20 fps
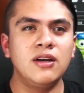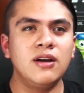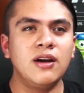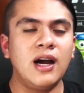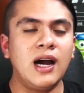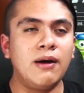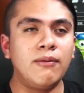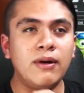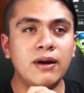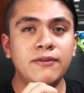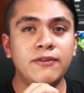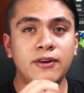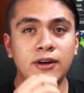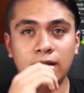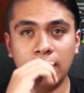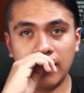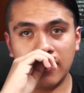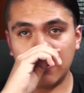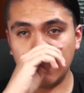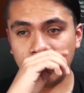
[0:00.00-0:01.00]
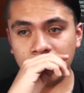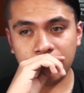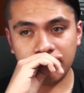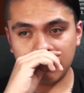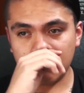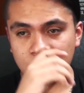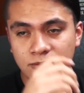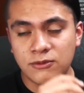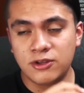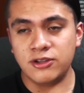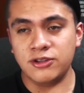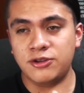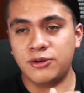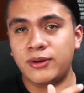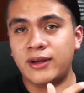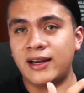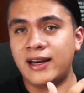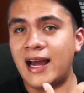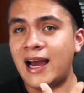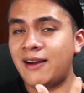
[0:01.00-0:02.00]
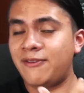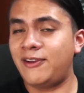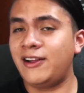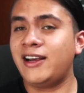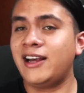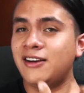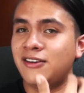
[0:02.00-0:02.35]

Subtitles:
However, you can have like